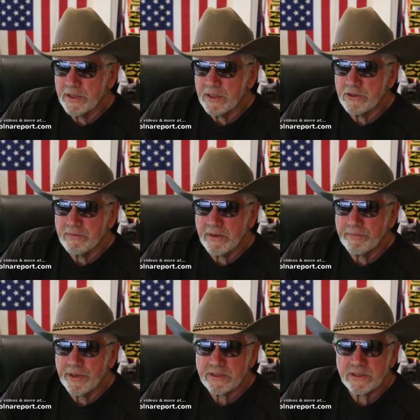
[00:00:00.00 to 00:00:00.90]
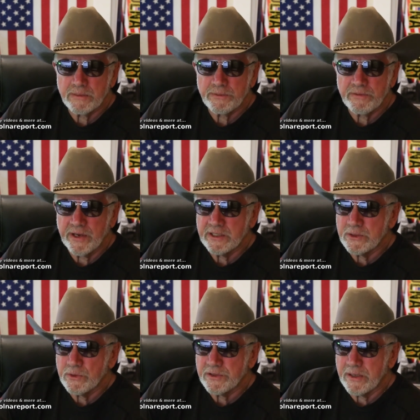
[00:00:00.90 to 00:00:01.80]
I'll do my best to provide
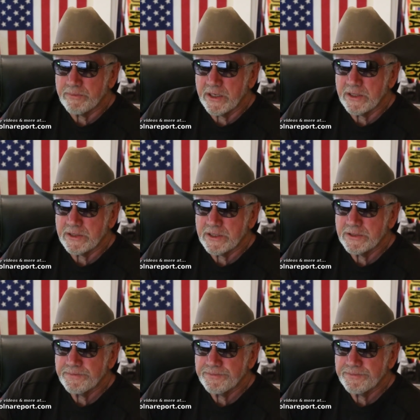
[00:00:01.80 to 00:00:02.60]
you with updates.